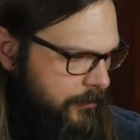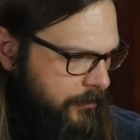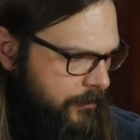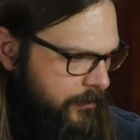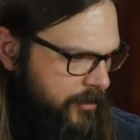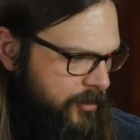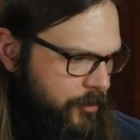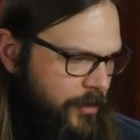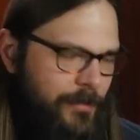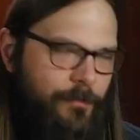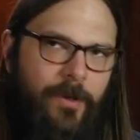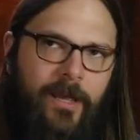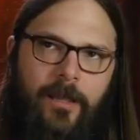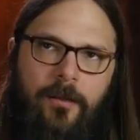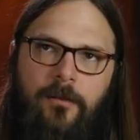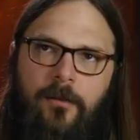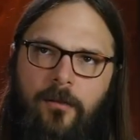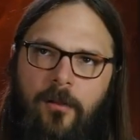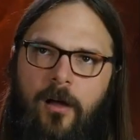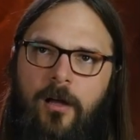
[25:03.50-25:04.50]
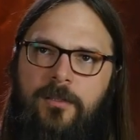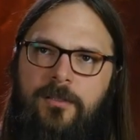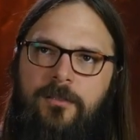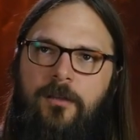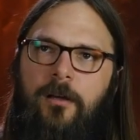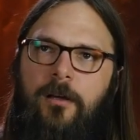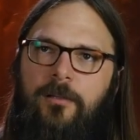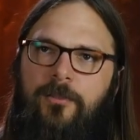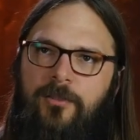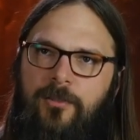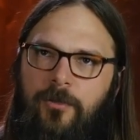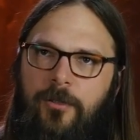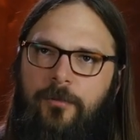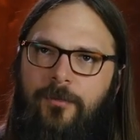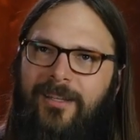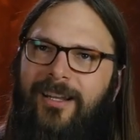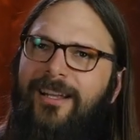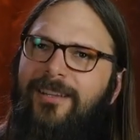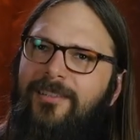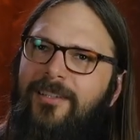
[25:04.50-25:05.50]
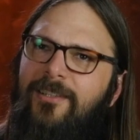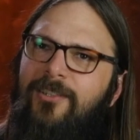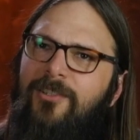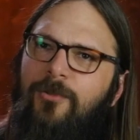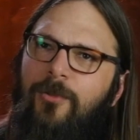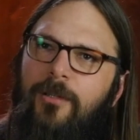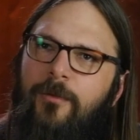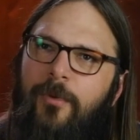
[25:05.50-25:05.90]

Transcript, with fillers: Street Band. The Lost Dog Street. Did I say String